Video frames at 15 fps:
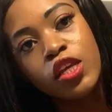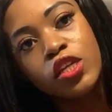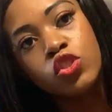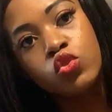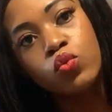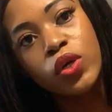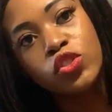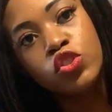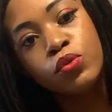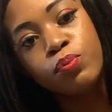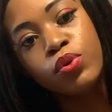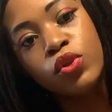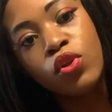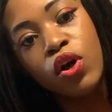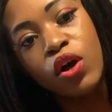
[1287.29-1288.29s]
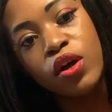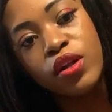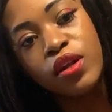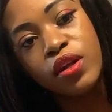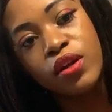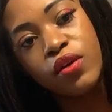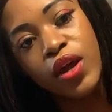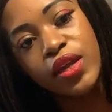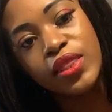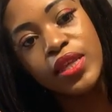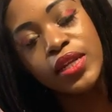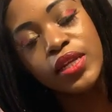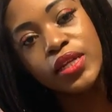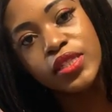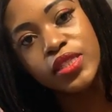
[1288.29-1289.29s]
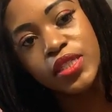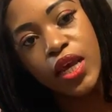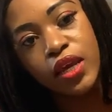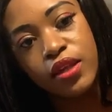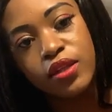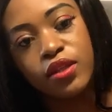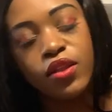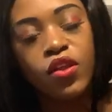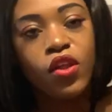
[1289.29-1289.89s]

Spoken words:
is what you pull on, right? The little tail.